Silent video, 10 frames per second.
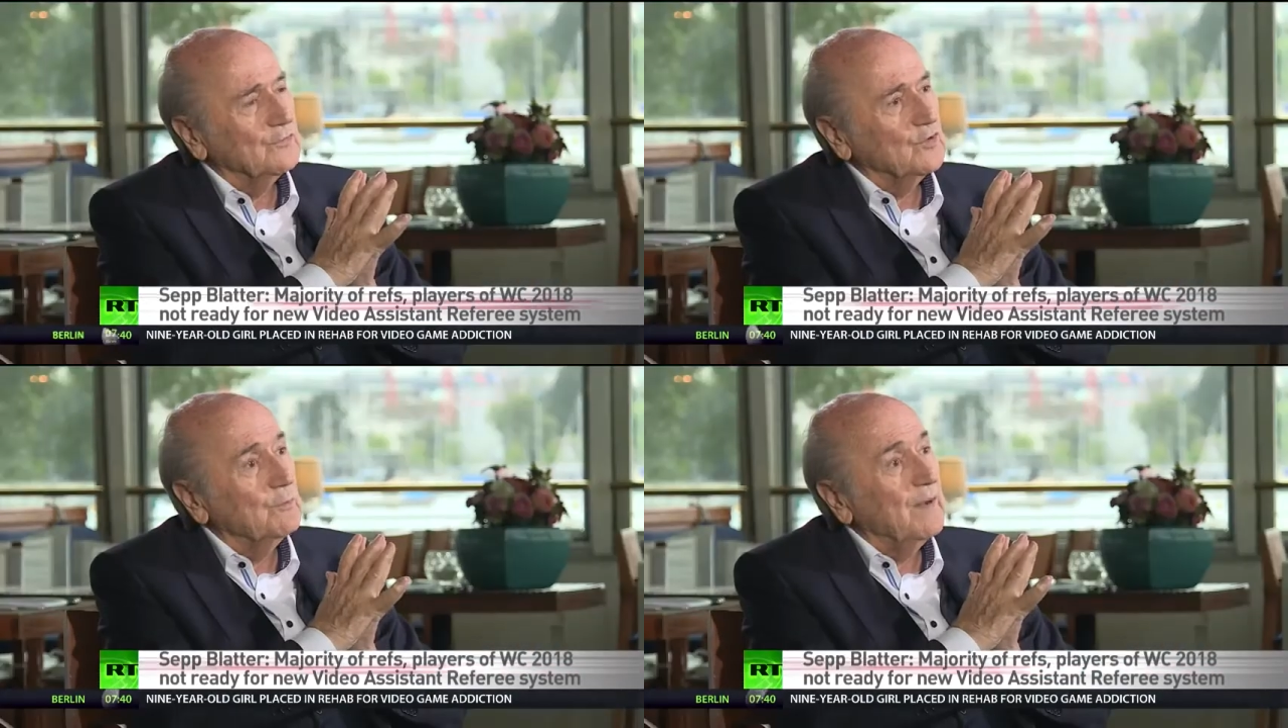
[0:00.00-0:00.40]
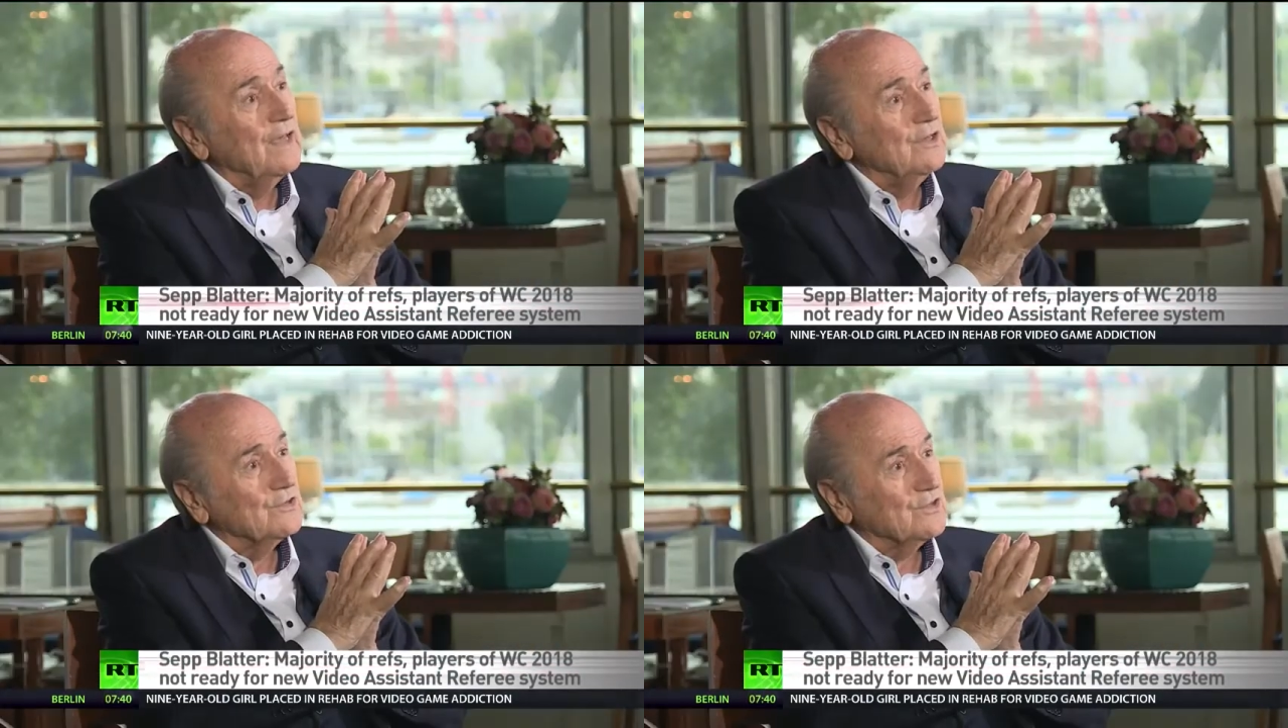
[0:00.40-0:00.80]
of the
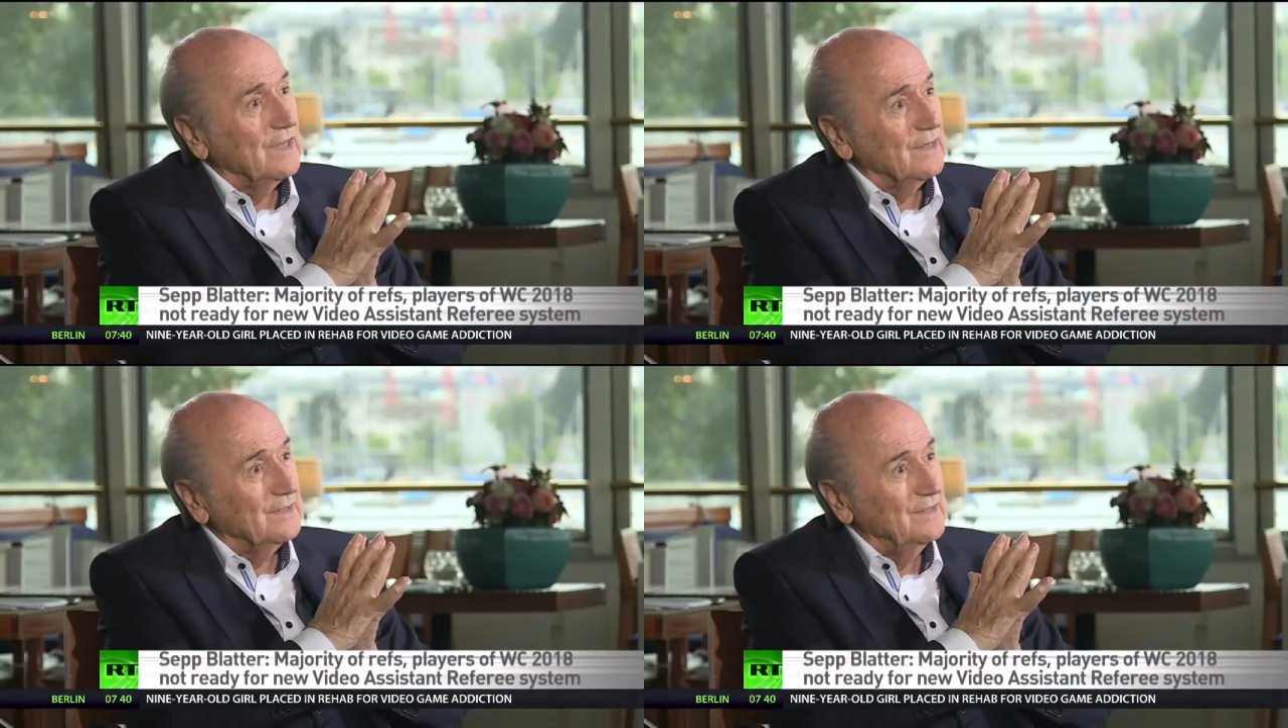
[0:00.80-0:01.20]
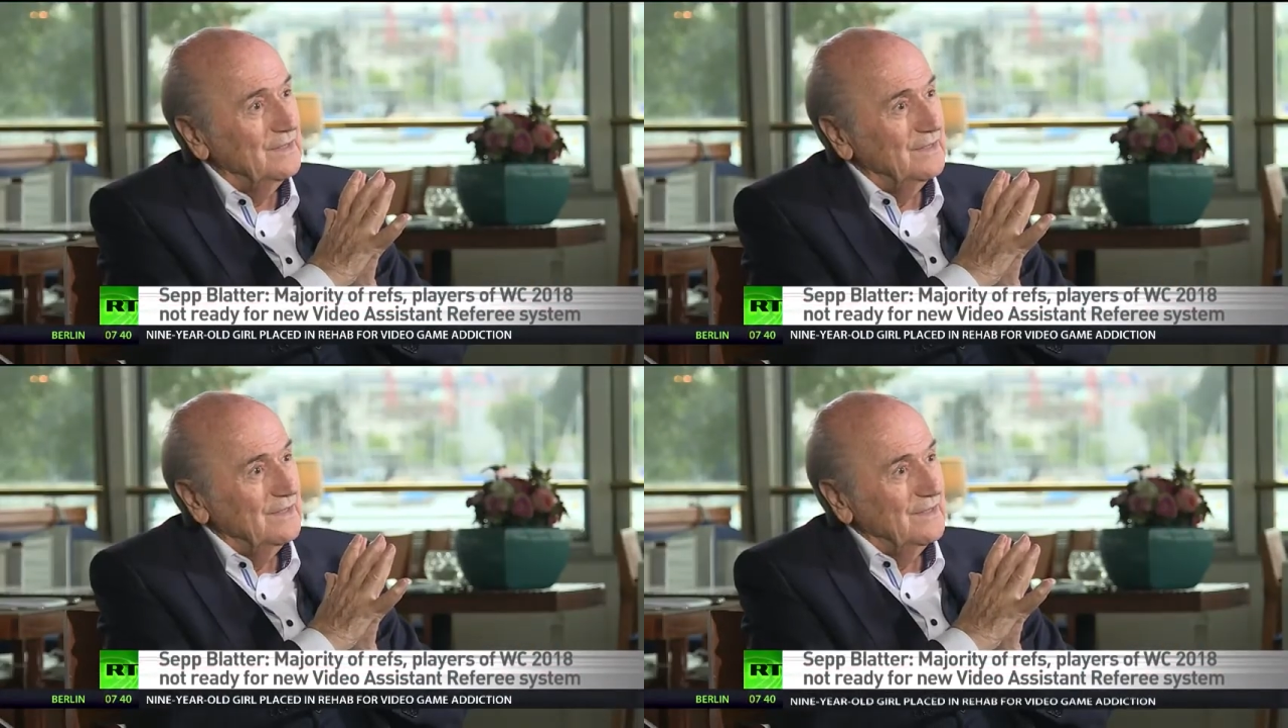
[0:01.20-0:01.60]
players there,
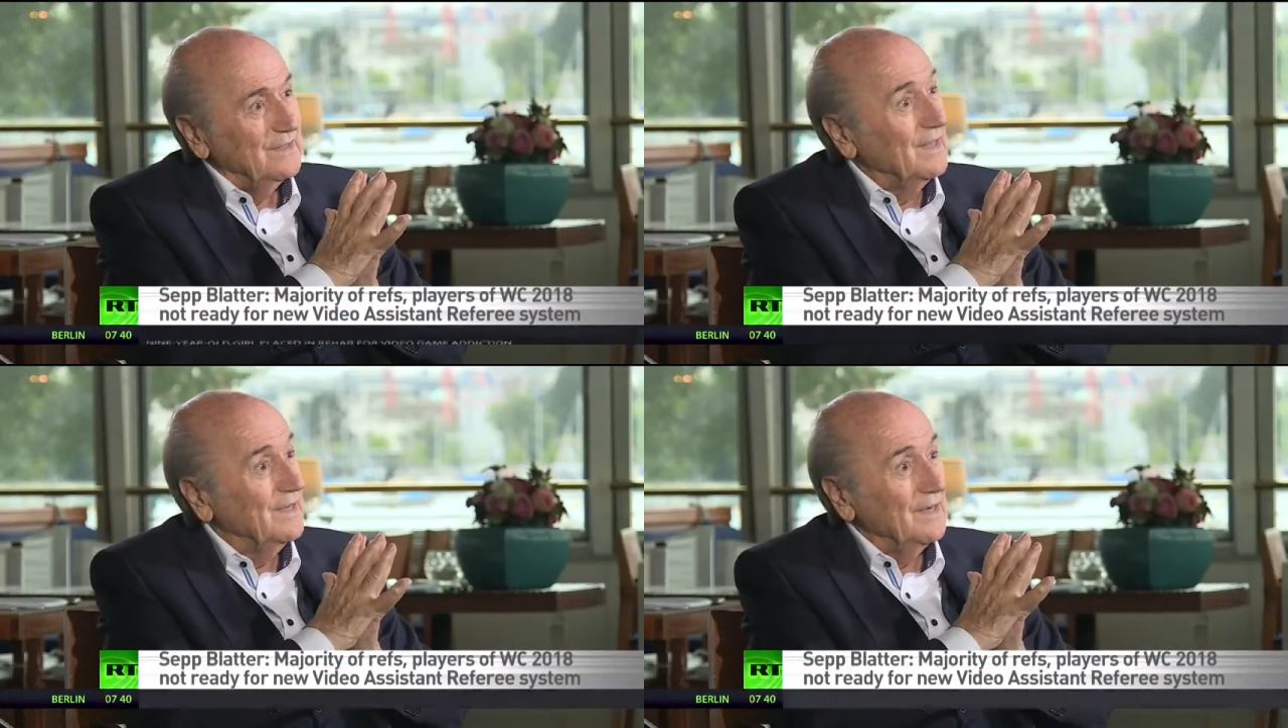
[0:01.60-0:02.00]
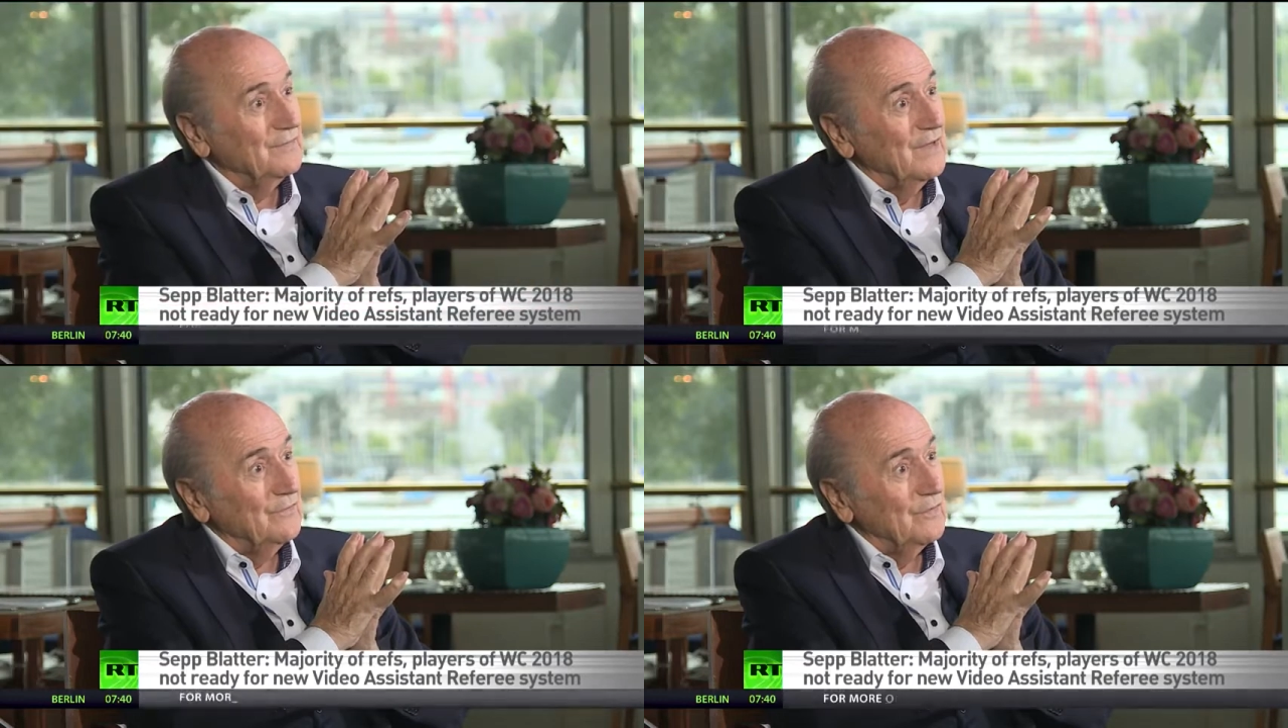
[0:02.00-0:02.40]
they
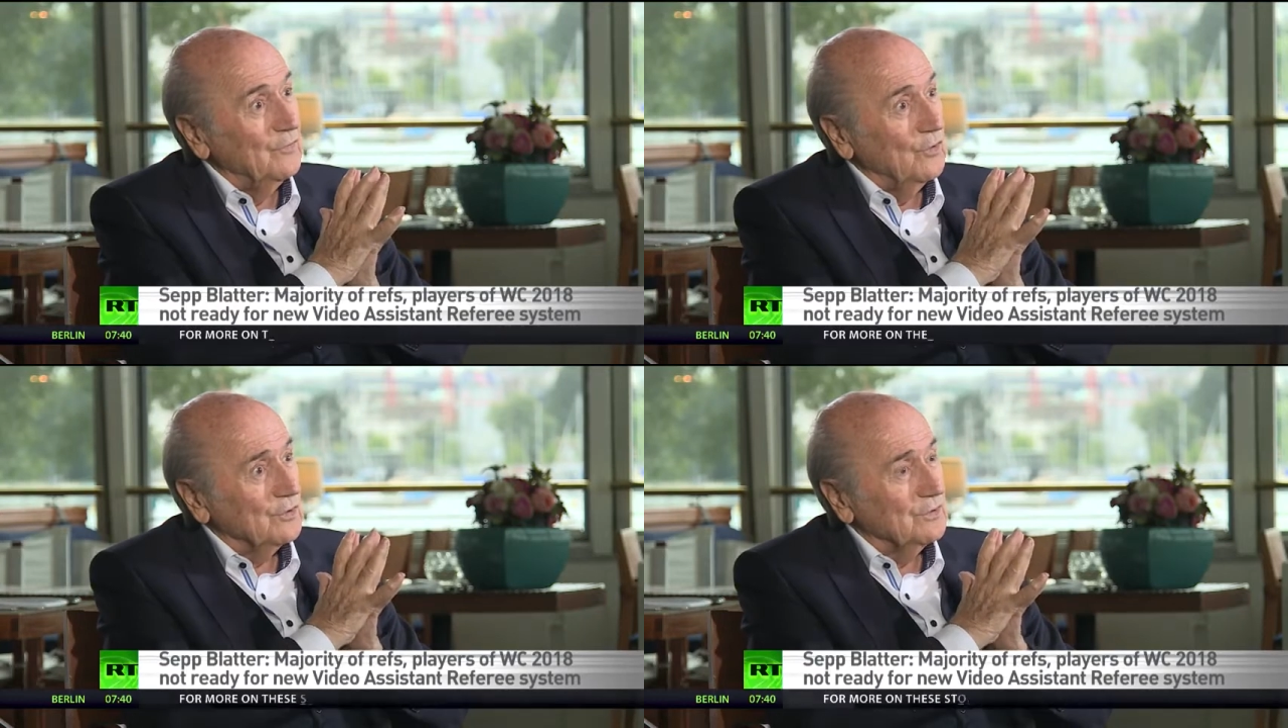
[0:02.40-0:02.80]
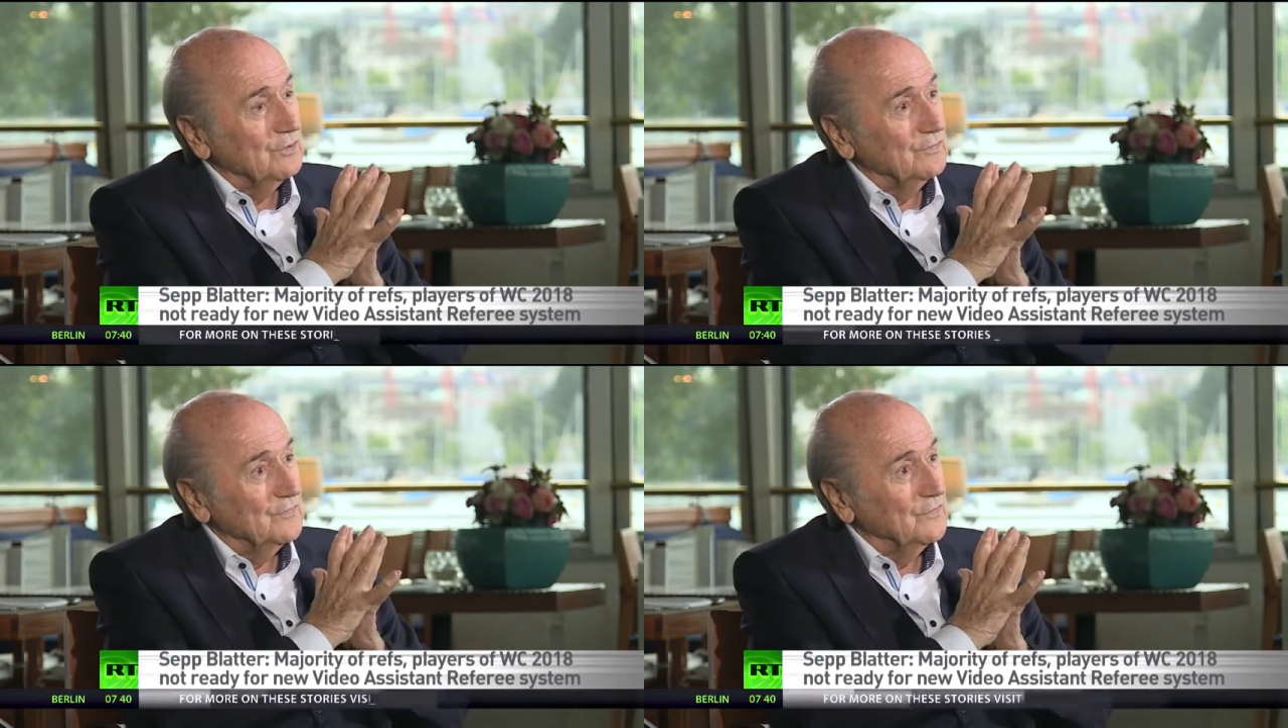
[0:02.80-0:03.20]
have never
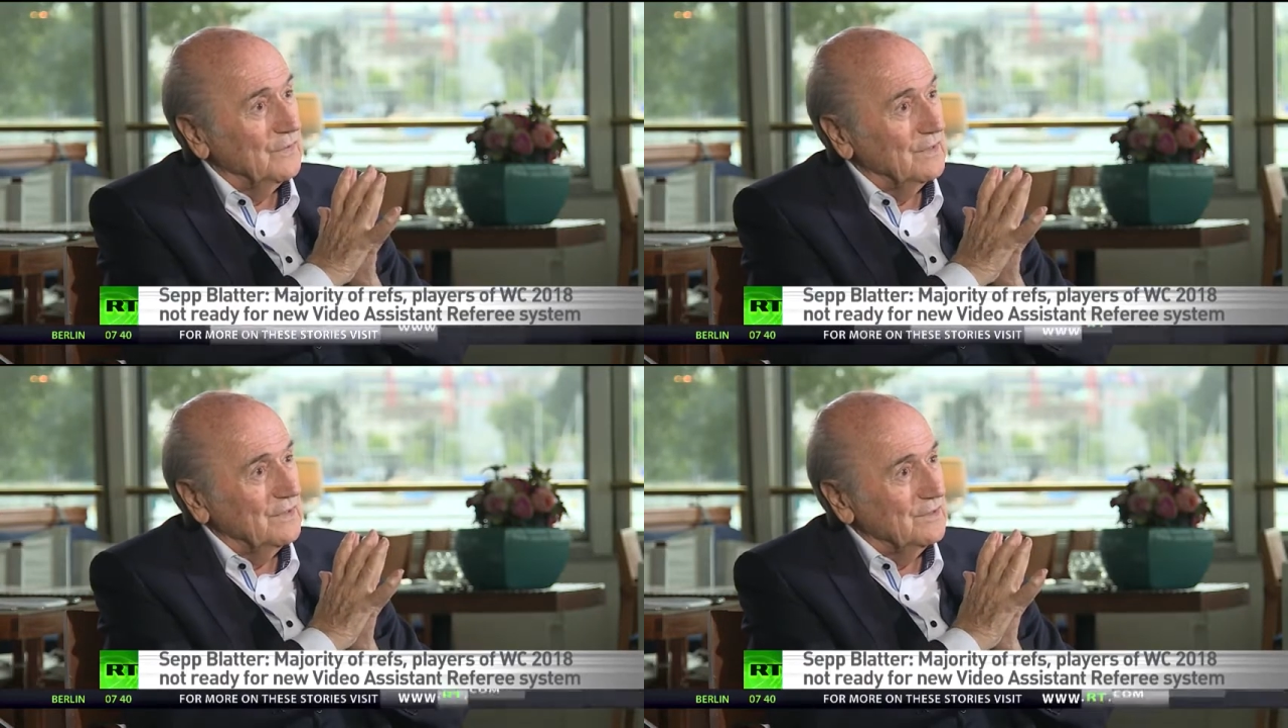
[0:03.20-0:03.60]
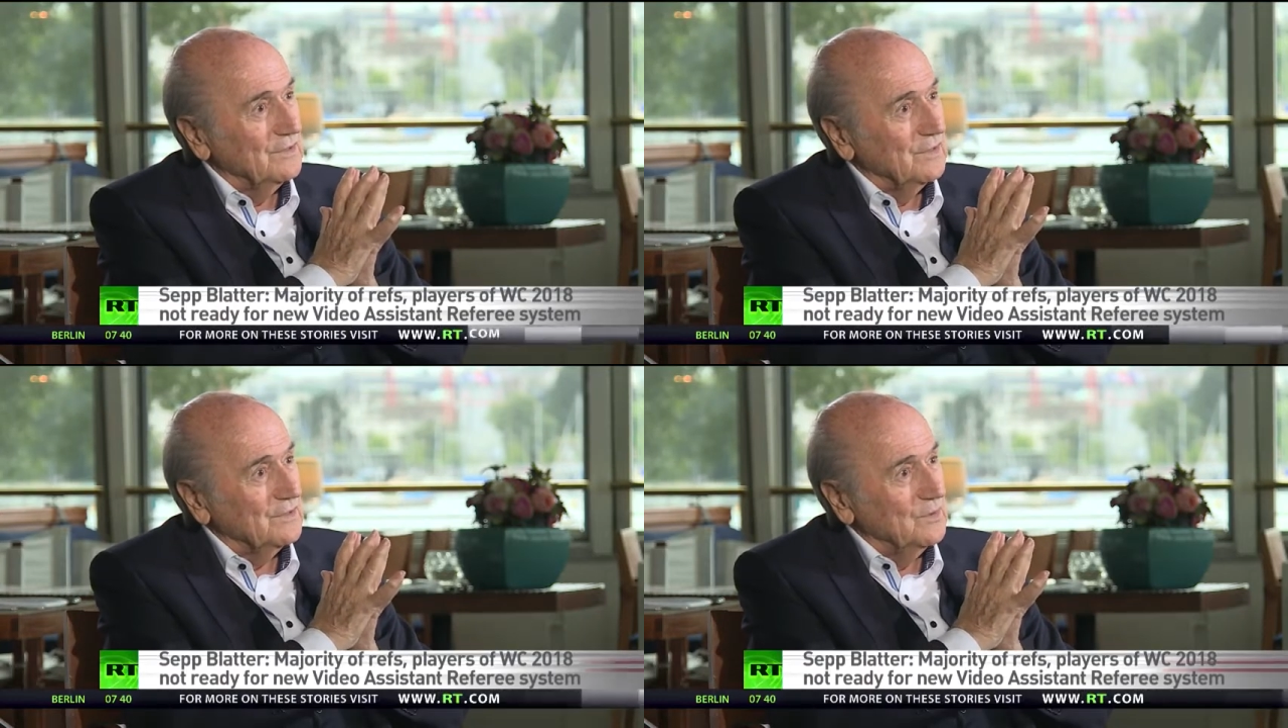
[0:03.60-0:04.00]
worked with this
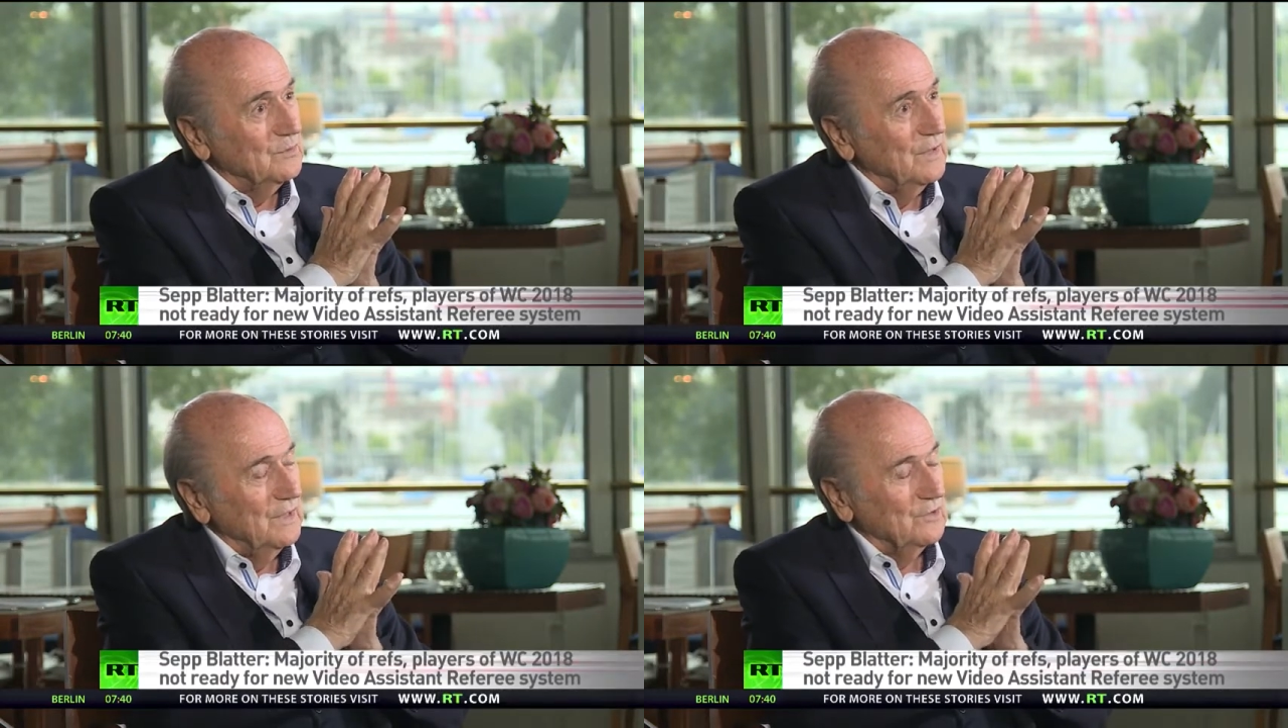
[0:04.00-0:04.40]
system.